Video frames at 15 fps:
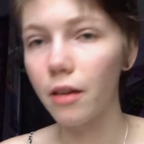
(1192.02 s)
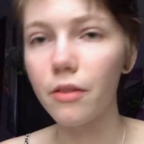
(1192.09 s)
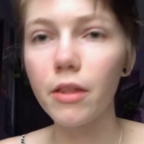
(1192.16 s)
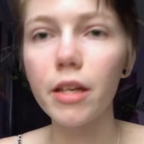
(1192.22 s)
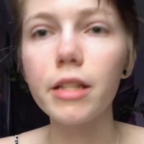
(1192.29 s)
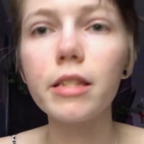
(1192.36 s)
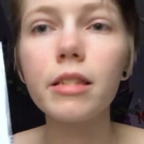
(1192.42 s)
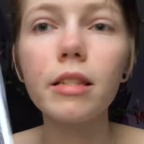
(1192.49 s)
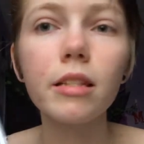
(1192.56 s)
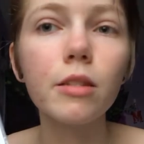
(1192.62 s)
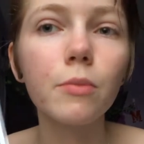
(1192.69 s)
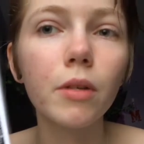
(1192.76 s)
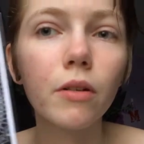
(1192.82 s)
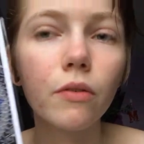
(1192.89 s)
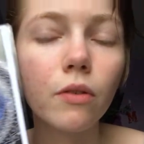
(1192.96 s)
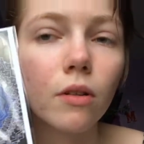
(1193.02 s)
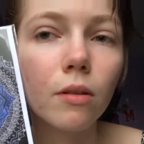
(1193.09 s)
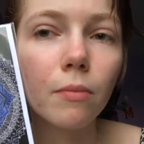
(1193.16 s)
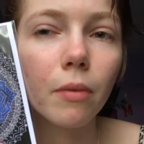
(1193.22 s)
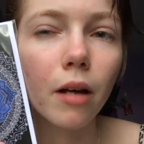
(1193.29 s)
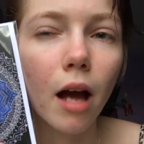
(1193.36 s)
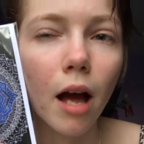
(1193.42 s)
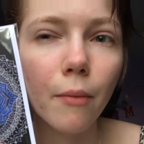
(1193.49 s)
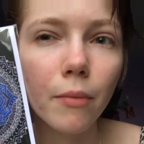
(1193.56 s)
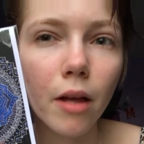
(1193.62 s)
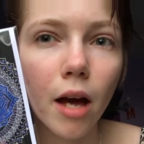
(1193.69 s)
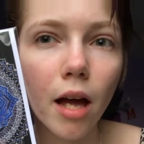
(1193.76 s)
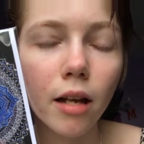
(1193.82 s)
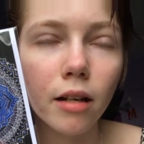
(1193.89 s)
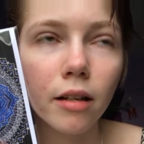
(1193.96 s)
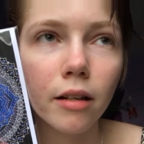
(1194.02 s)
This is beautiful, but I'm not